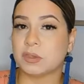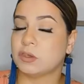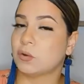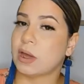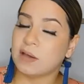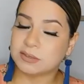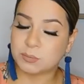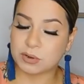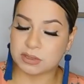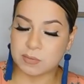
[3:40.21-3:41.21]
You don't have to
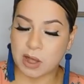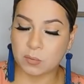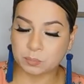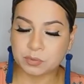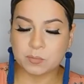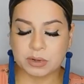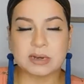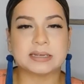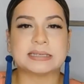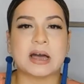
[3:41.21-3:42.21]
print them out, but it
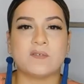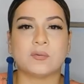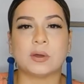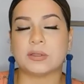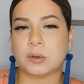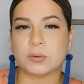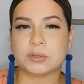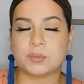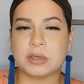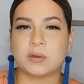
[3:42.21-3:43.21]
is helpful, and those
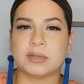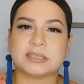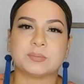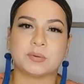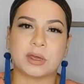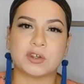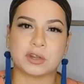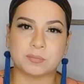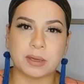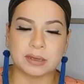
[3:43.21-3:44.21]
would be your inspiration
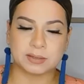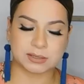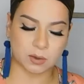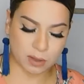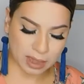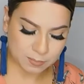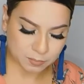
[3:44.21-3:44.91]
pics, okay?